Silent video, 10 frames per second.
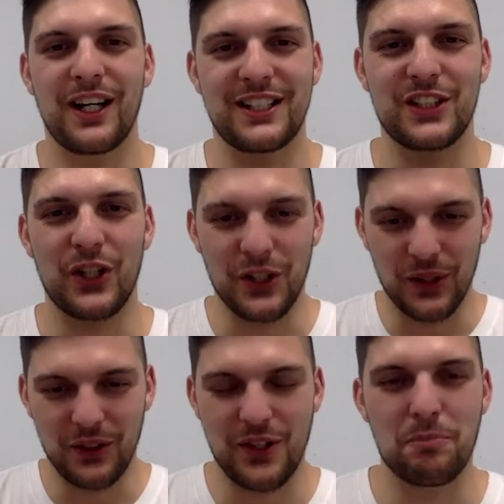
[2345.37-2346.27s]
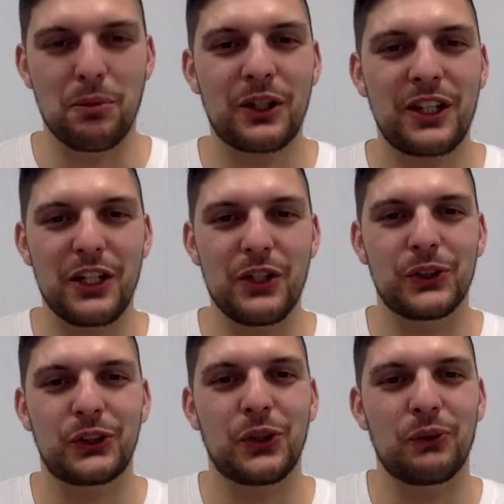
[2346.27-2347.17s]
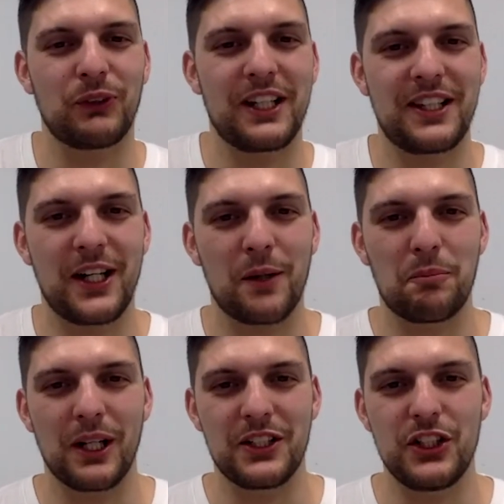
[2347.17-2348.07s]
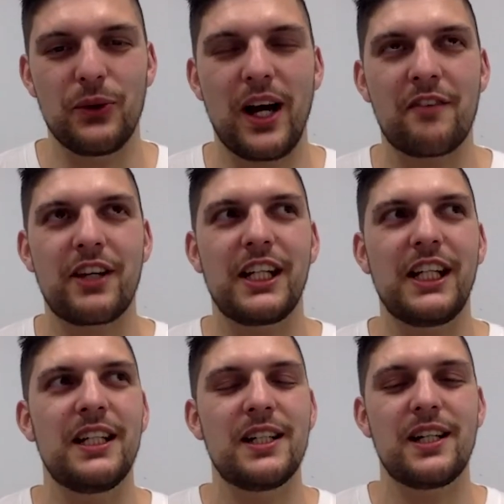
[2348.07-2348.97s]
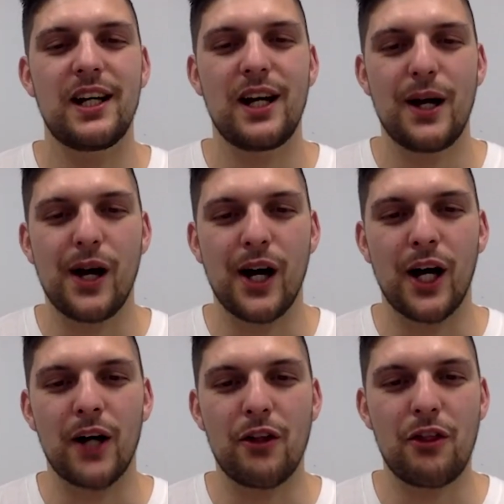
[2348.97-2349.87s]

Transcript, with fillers: I saw your the book that you just showed right there, but do you have any uh,